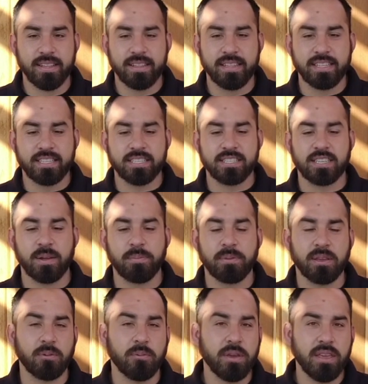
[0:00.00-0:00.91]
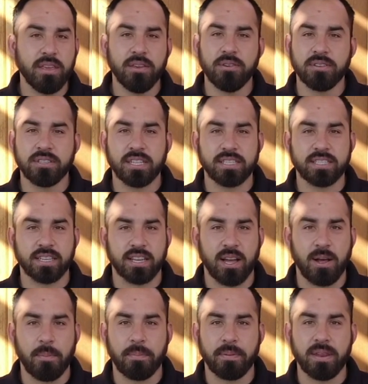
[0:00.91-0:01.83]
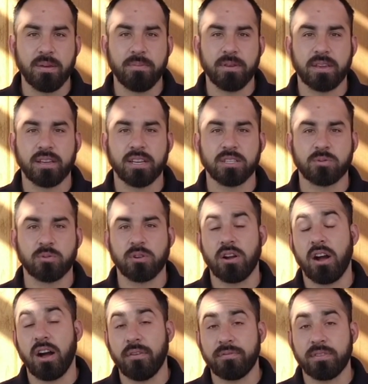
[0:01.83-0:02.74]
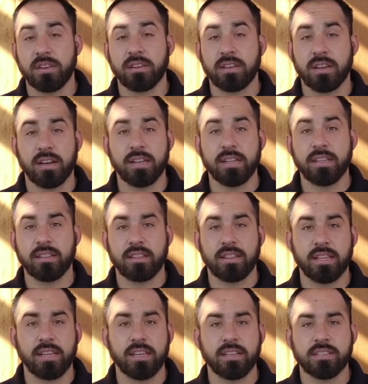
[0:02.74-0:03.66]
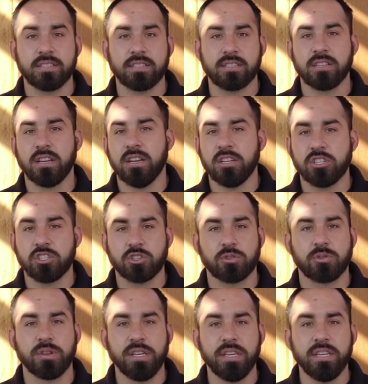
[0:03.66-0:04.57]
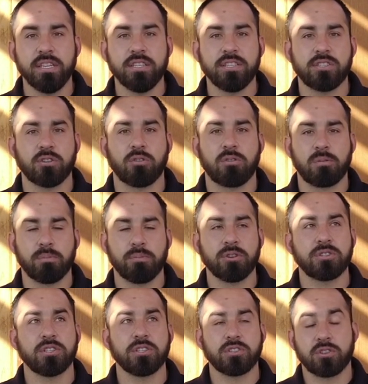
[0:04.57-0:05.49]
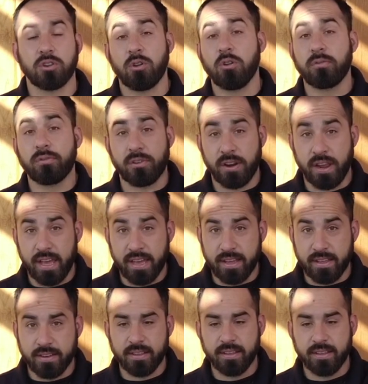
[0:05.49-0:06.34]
This is something we use as a company because we're often cutting things, trees or bushes overhead.